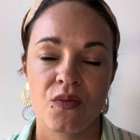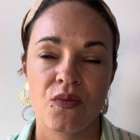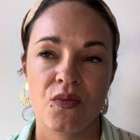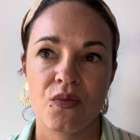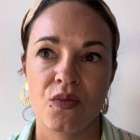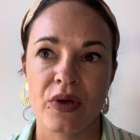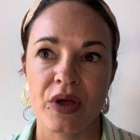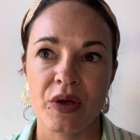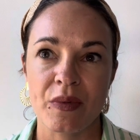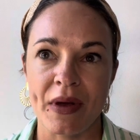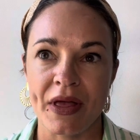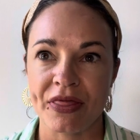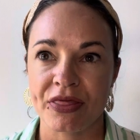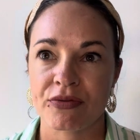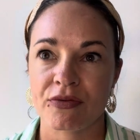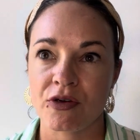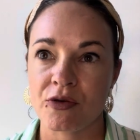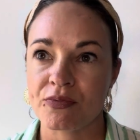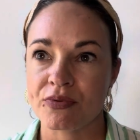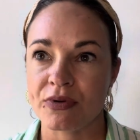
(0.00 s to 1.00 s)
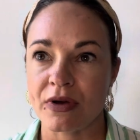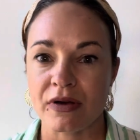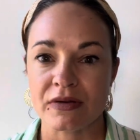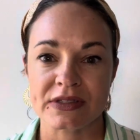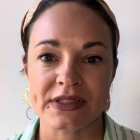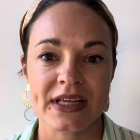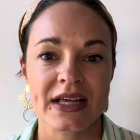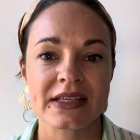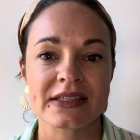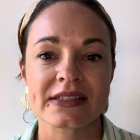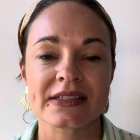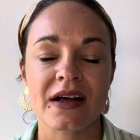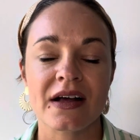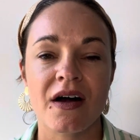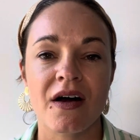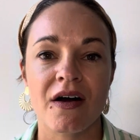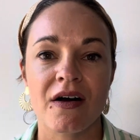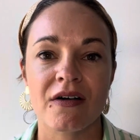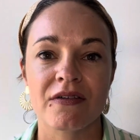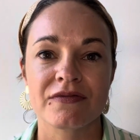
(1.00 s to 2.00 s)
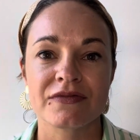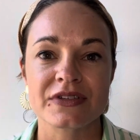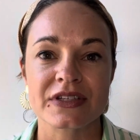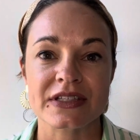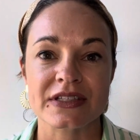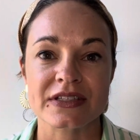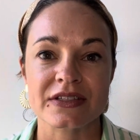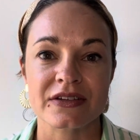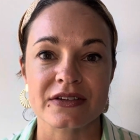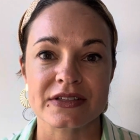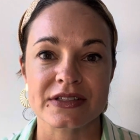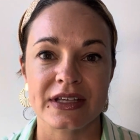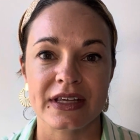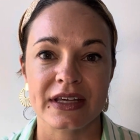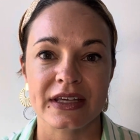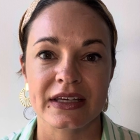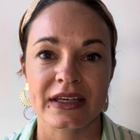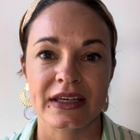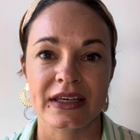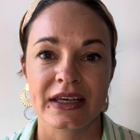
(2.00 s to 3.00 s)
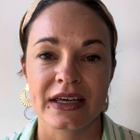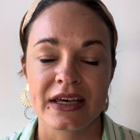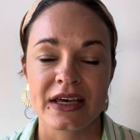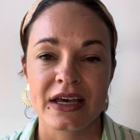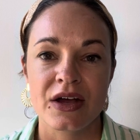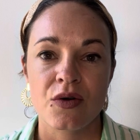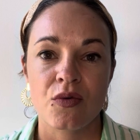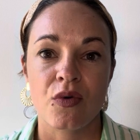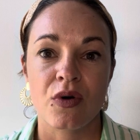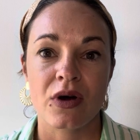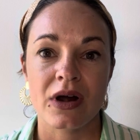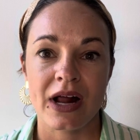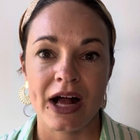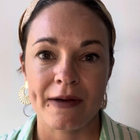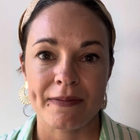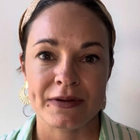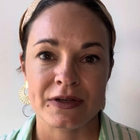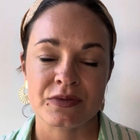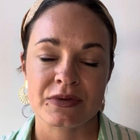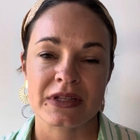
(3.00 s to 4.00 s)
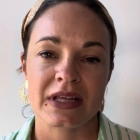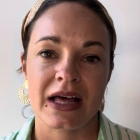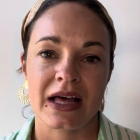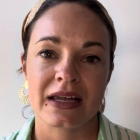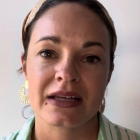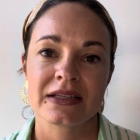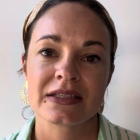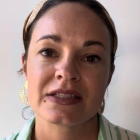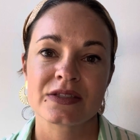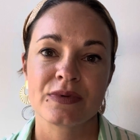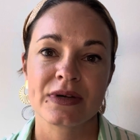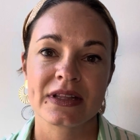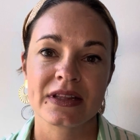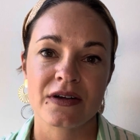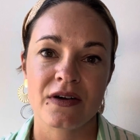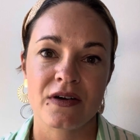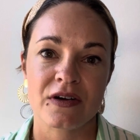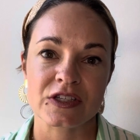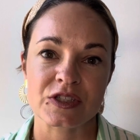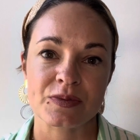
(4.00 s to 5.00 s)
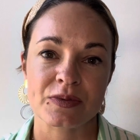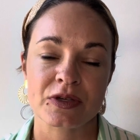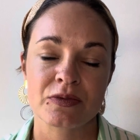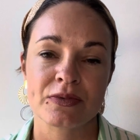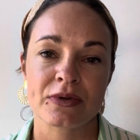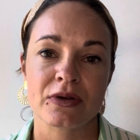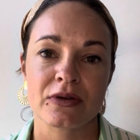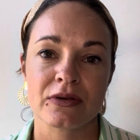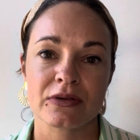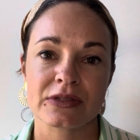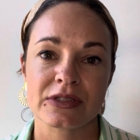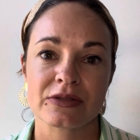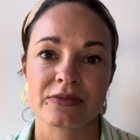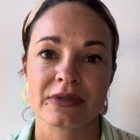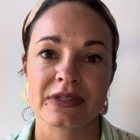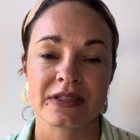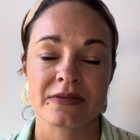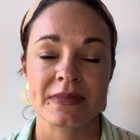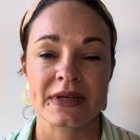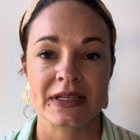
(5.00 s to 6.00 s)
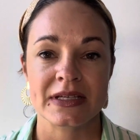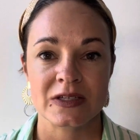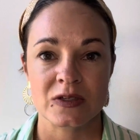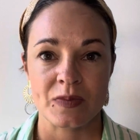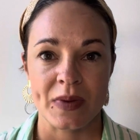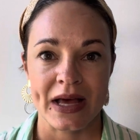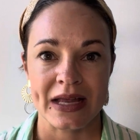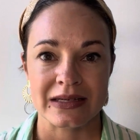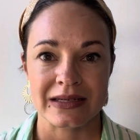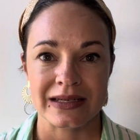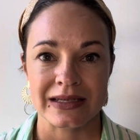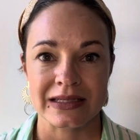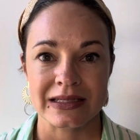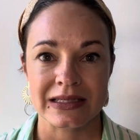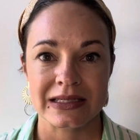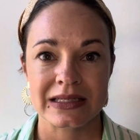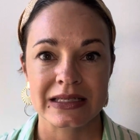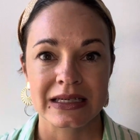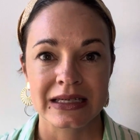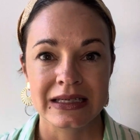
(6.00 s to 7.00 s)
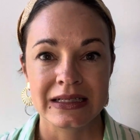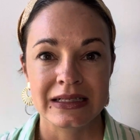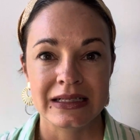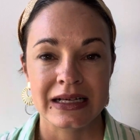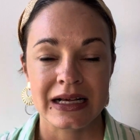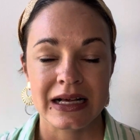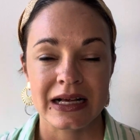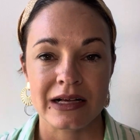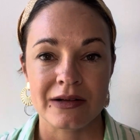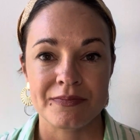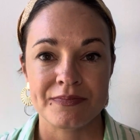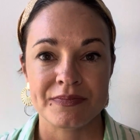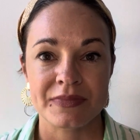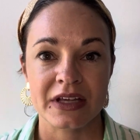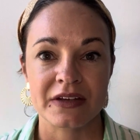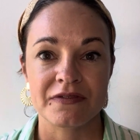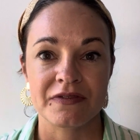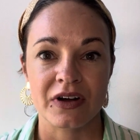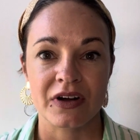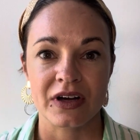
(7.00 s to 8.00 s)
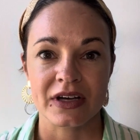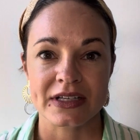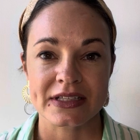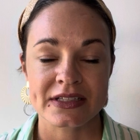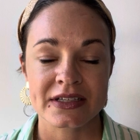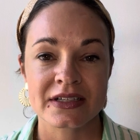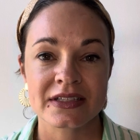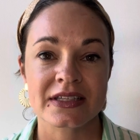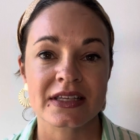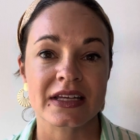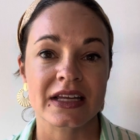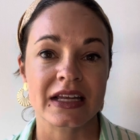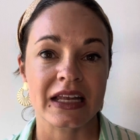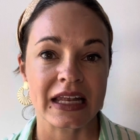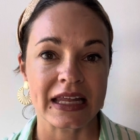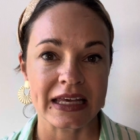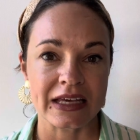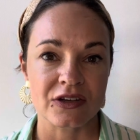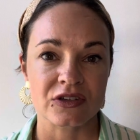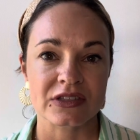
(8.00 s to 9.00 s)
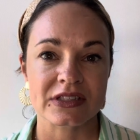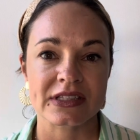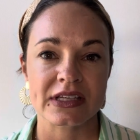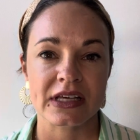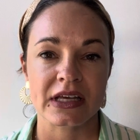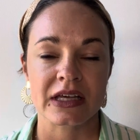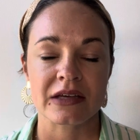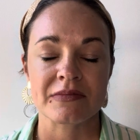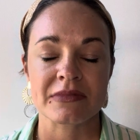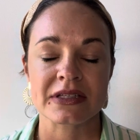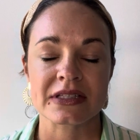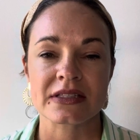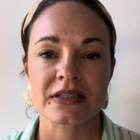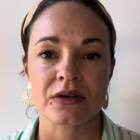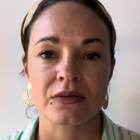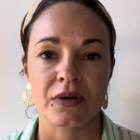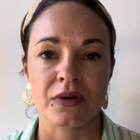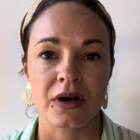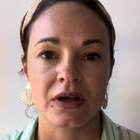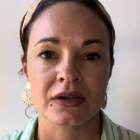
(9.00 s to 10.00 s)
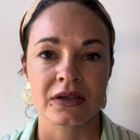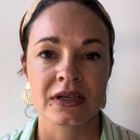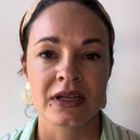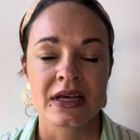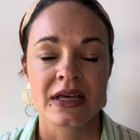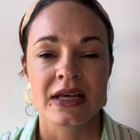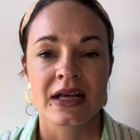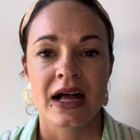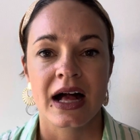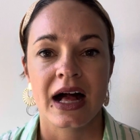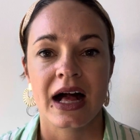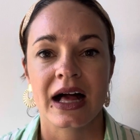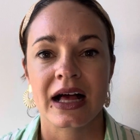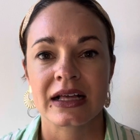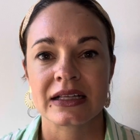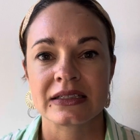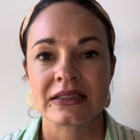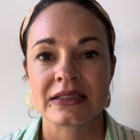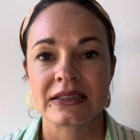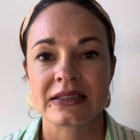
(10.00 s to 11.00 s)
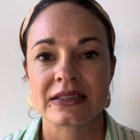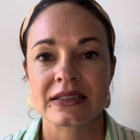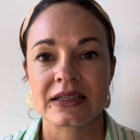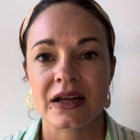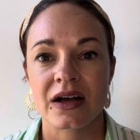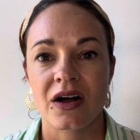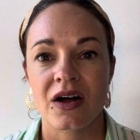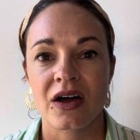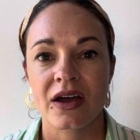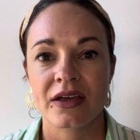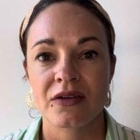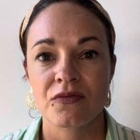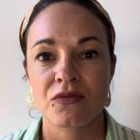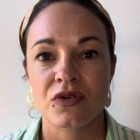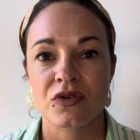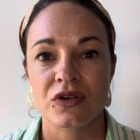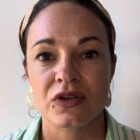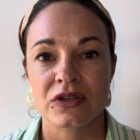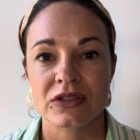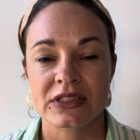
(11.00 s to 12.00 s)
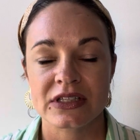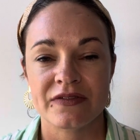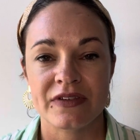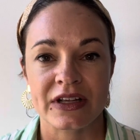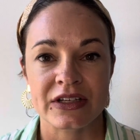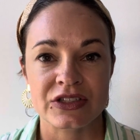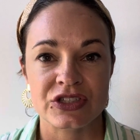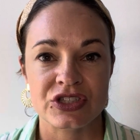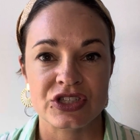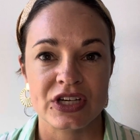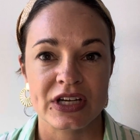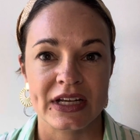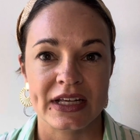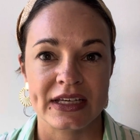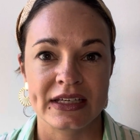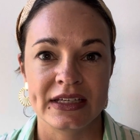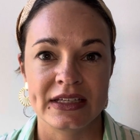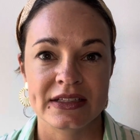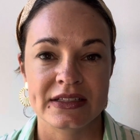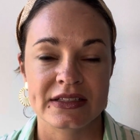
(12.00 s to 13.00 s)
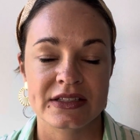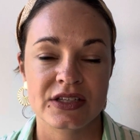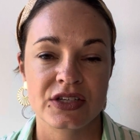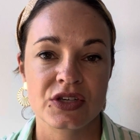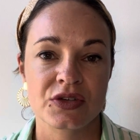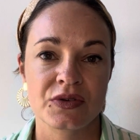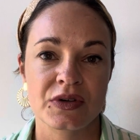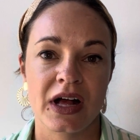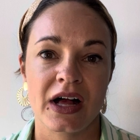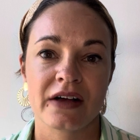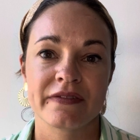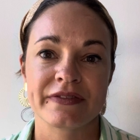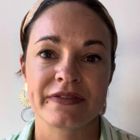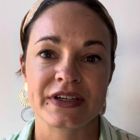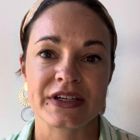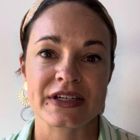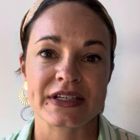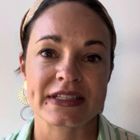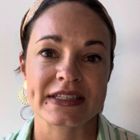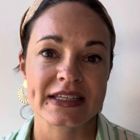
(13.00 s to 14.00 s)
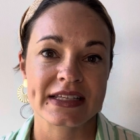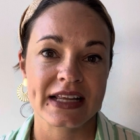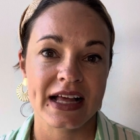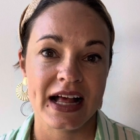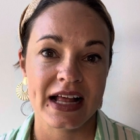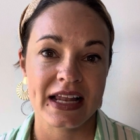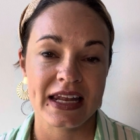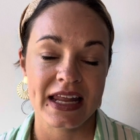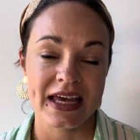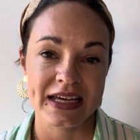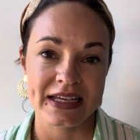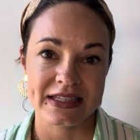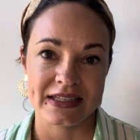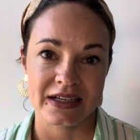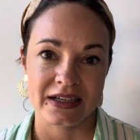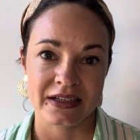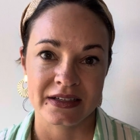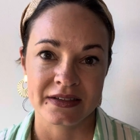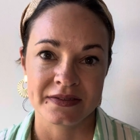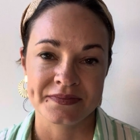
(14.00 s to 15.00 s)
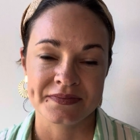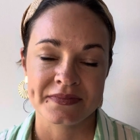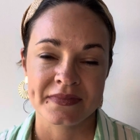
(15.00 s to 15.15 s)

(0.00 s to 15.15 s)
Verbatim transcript: we went through a process of discussing what happened with Alice with the hospital, but also with some independent advisors and a legal team and so on. And I was eventually 2.5 years later